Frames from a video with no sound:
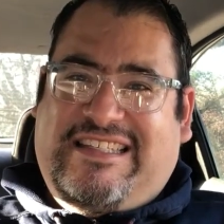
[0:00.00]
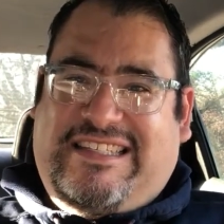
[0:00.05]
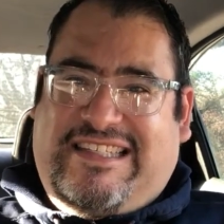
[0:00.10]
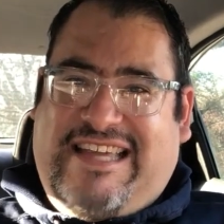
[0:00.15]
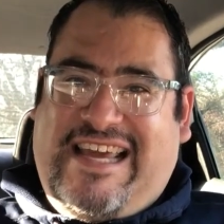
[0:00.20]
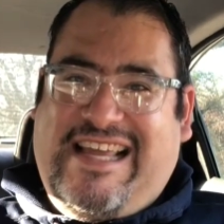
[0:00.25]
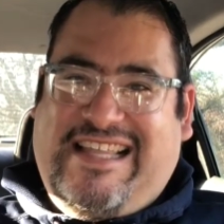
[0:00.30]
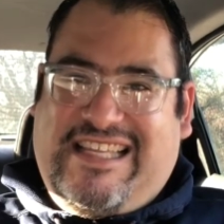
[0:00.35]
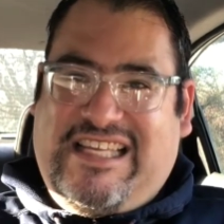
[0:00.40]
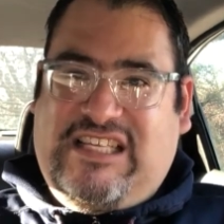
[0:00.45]

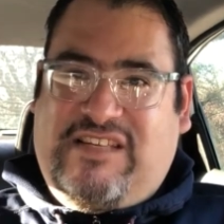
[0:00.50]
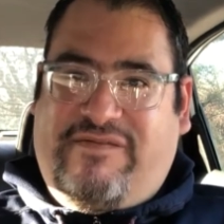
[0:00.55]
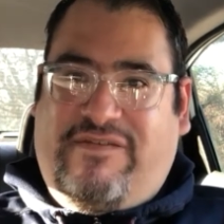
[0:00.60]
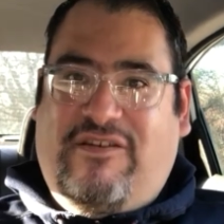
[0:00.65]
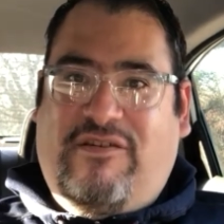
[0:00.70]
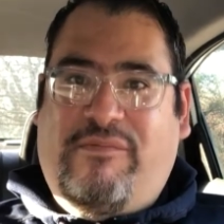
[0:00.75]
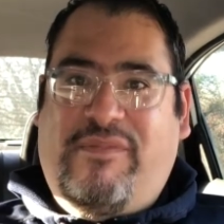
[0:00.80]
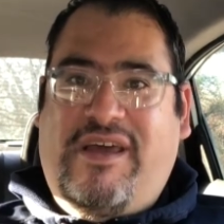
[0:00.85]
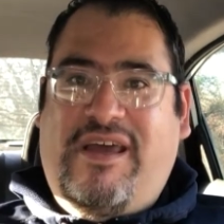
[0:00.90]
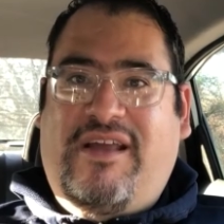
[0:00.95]
take this
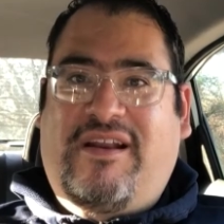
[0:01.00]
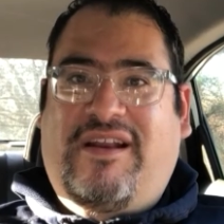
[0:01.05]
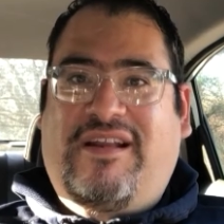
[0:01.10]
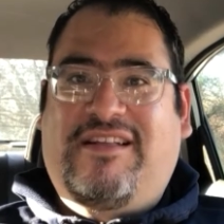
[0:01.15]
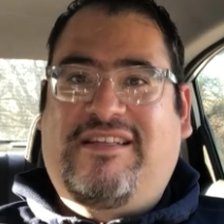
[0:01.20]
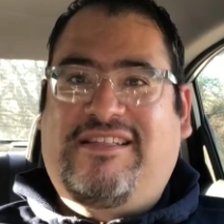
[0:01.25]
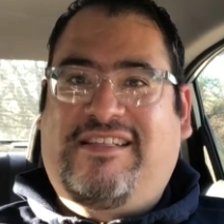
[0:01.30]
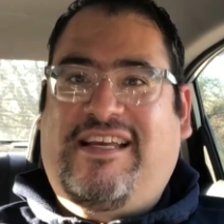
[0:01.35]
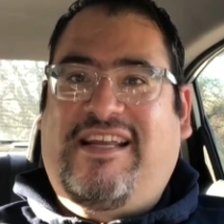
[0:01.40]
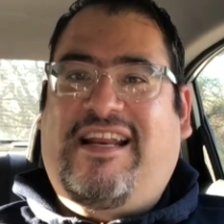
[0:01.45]
film in
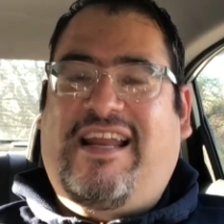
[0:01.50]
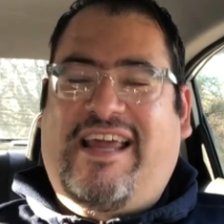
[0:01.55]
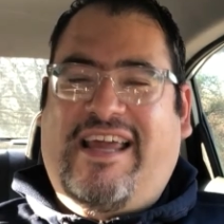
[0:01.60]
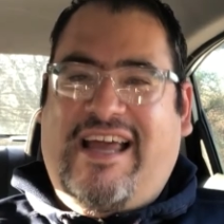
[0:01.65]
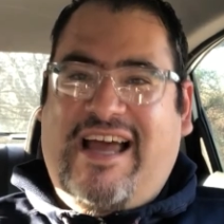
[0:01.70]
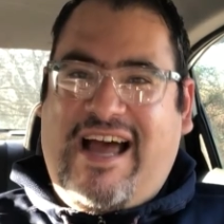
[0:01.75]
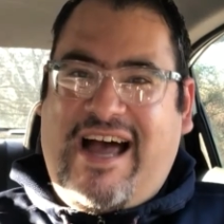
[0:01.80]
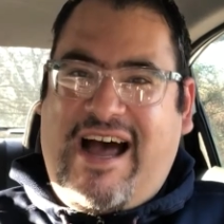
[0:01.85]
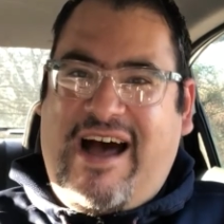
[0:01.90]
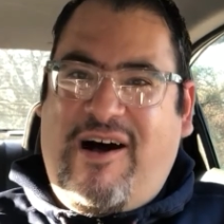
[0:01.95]
and see, like,
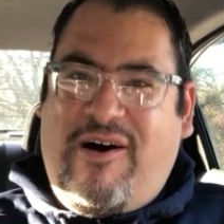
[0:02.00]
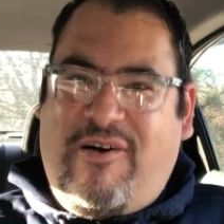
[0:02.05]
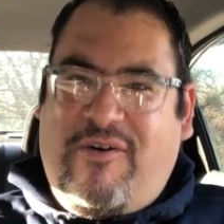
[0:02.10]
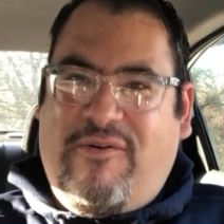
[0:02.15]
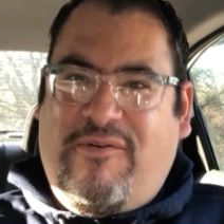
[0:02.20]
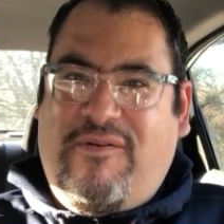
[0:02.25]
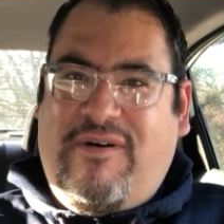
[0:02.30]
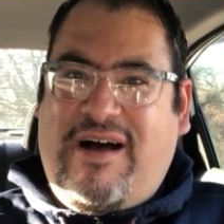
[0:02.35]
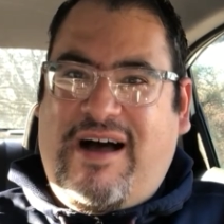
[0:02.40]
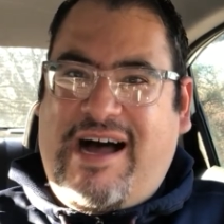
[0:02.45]

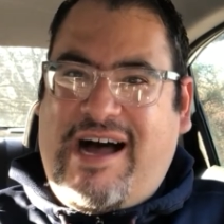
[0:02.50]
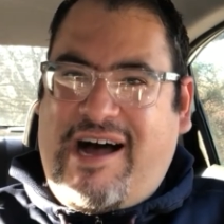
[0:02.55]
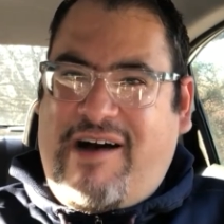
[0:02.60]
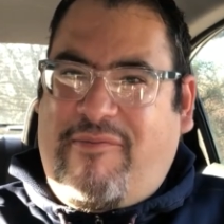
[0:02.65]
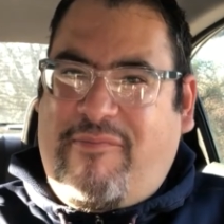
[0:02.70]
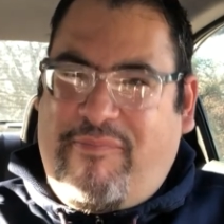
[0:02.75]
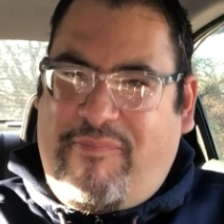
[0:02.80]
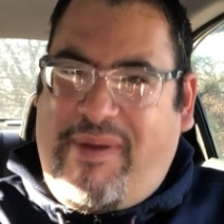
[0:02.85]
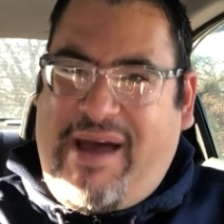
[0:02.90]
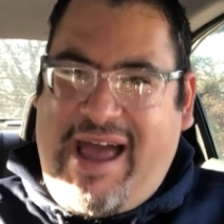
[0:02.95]

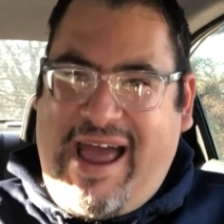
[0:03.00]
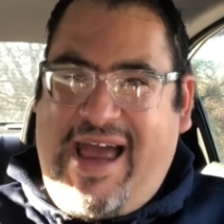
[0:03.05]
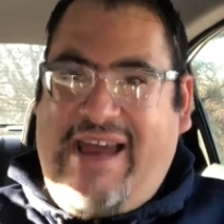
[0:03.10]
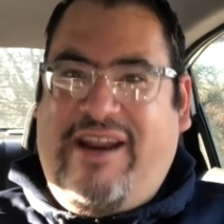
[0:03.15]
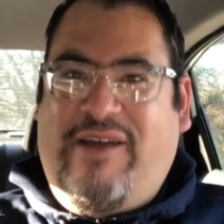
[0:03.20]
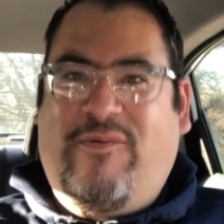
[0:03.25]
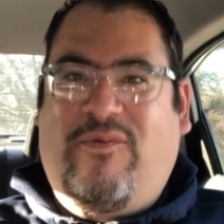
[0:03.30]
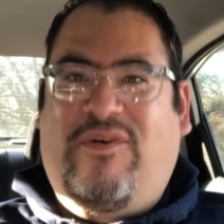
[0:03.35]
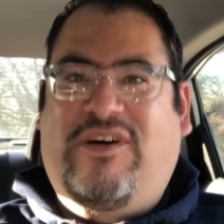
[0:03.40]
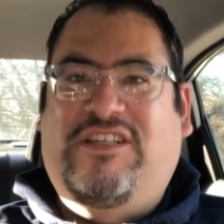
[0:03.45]
how bad
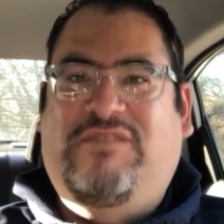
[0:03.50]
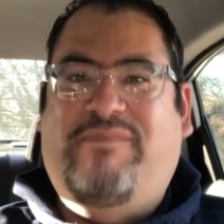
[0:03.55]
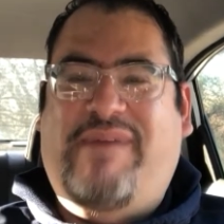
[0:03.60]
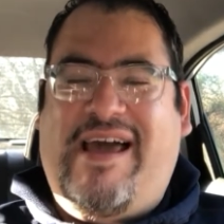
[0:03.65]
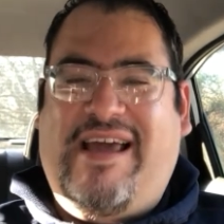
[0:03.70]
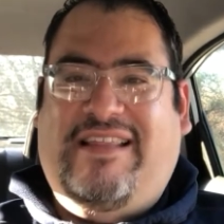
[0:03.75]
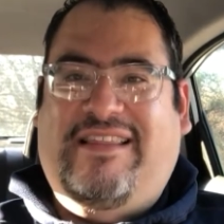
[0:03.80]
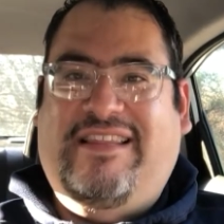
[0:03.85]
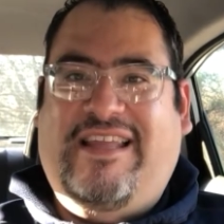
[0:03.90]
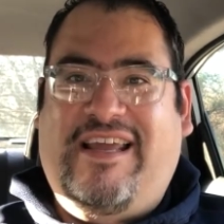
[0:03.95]
it was
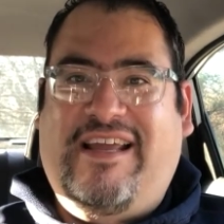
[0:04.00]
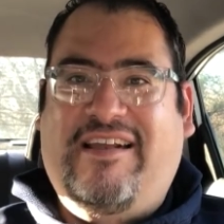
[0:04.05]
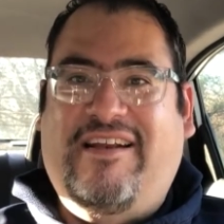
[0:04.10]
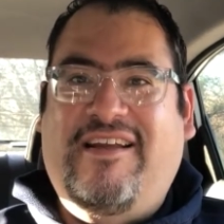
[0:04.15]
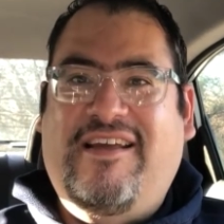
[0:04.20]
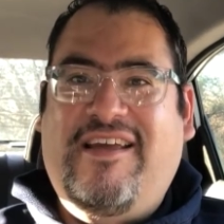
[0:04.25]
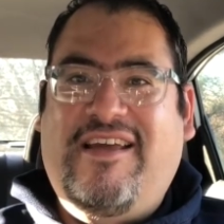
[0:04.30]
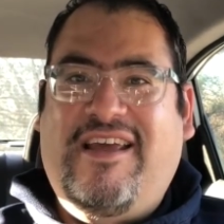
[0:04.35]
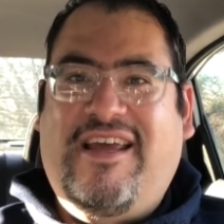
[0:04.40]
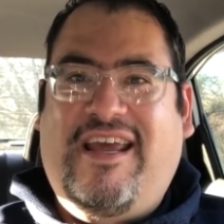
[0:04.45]
back then.
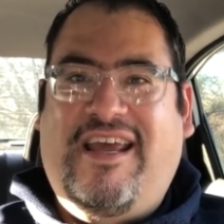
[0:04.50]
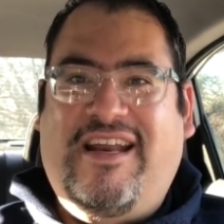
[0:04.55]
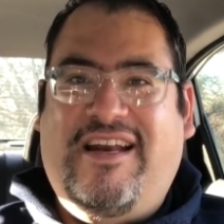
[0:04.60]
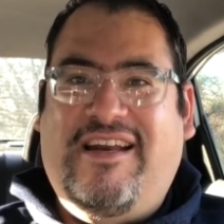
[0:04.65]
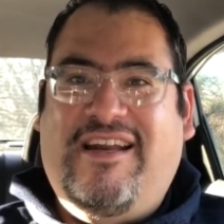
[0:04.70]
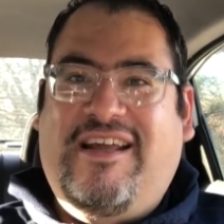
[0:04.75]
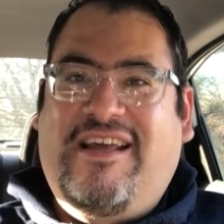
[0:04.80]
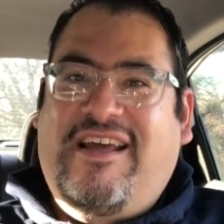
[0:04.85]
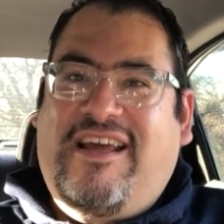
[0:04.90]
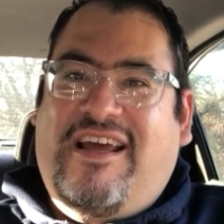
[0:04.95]

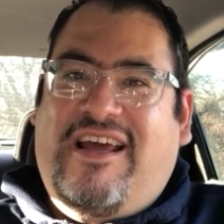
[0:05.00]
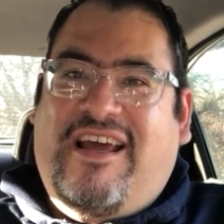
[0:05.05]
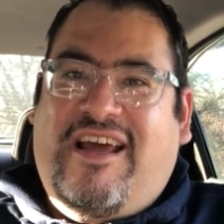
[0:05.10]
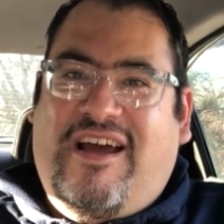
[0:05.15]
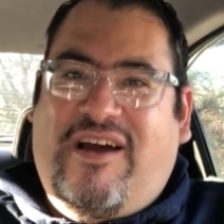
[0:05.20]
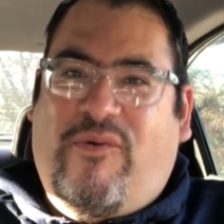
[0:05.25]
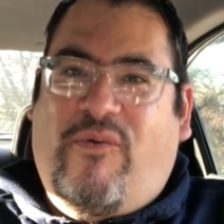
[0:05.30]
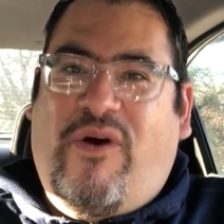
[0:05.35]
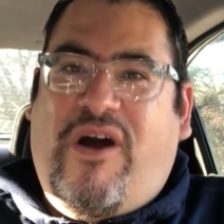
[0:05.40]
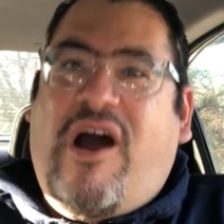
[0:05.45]
And
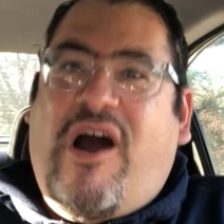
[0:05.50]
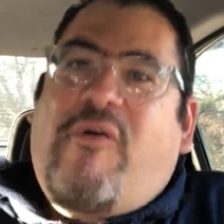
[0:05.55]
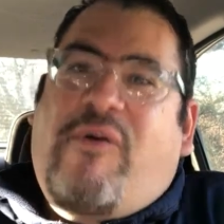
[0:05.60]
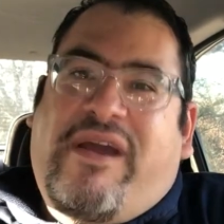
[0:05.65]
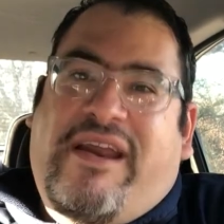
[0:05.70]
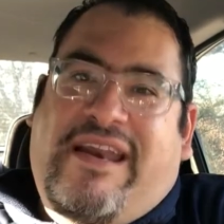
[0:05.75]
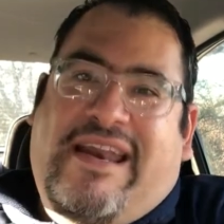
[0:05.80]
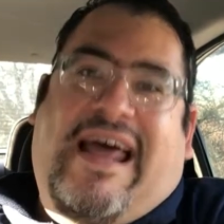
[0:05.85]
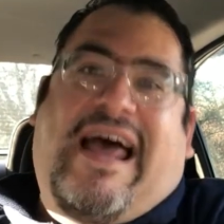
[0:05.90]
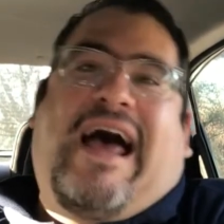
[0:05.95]
where are
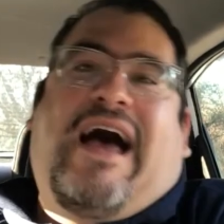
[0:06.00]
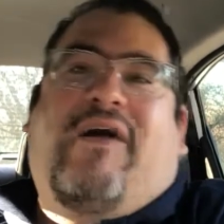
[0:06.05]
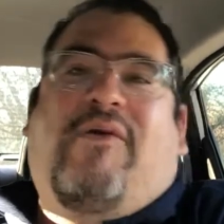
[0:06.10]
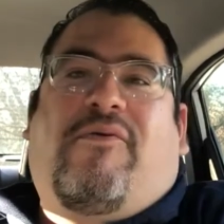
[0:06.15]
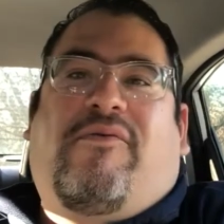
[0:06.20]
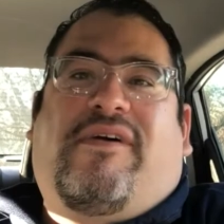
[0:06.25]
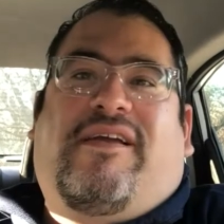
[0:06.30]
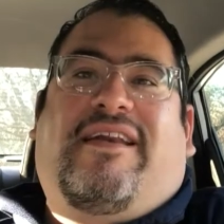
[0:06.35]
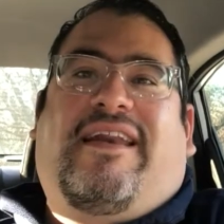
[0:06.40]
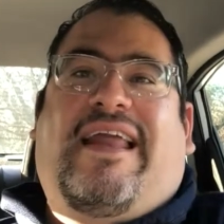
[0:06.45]
we now
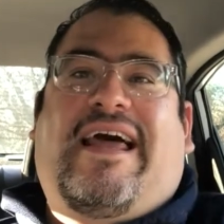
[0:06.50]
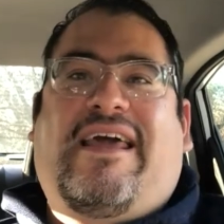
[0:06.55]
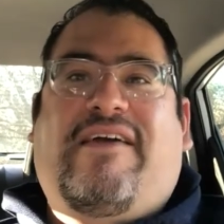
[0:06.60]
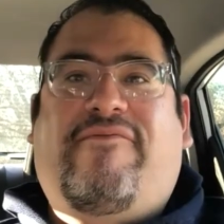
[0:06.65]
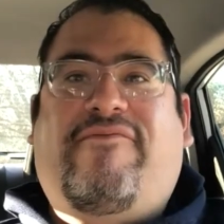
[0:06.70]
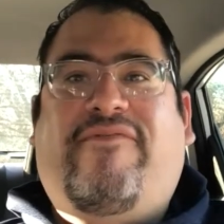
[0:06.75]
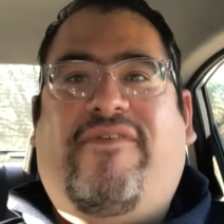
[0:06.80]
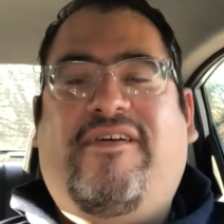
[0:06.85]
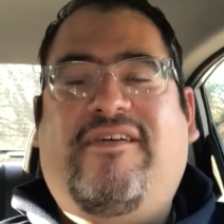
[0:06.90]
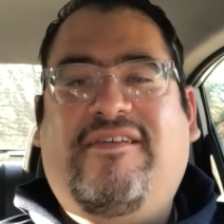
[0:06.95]
in
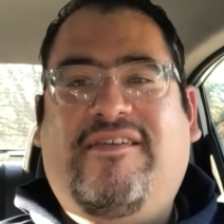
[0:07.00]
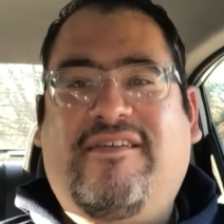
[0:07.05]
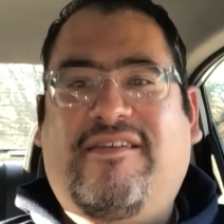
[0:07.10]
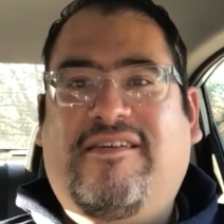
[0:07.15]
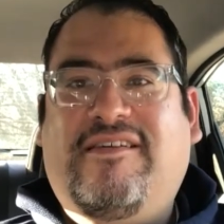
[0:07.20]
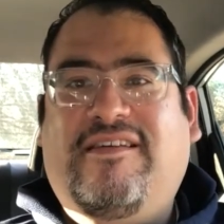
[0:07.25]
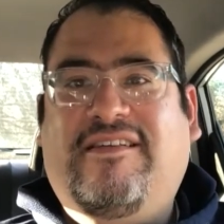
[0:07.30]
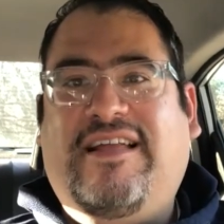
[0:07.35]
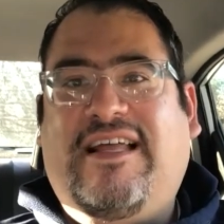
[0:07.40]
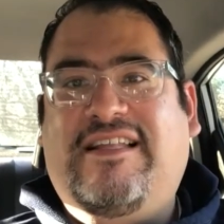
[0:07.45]
life,
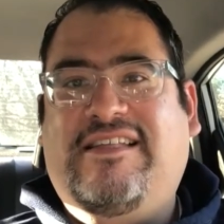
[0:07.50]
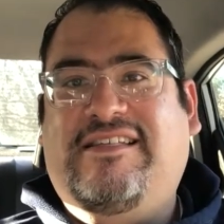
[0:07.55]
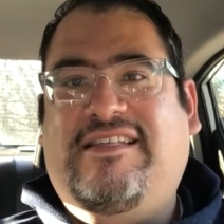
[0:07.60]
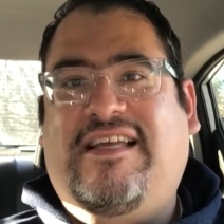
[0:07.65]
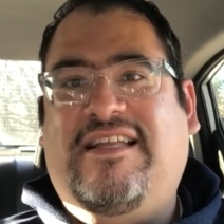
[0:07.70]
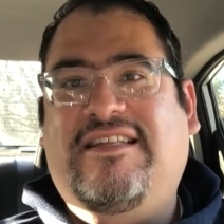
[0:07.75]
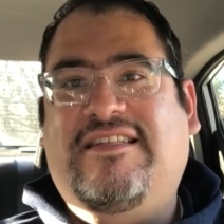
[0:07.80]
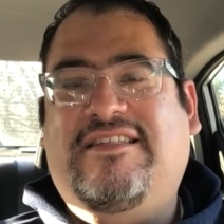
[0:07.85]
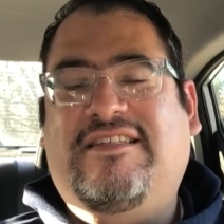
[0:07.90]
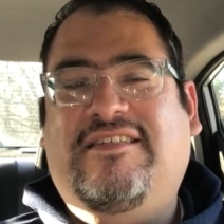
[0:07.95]
in that
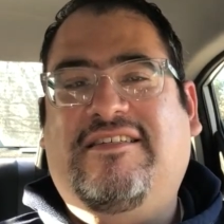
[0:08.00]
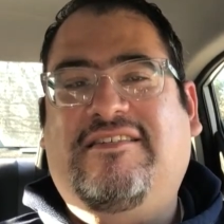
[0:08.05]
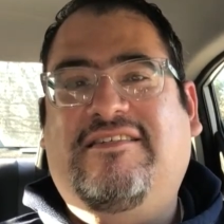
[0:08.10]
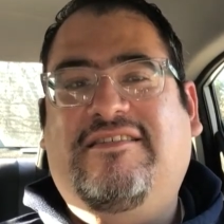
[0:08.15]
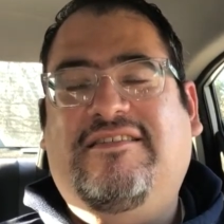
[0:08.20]
sense?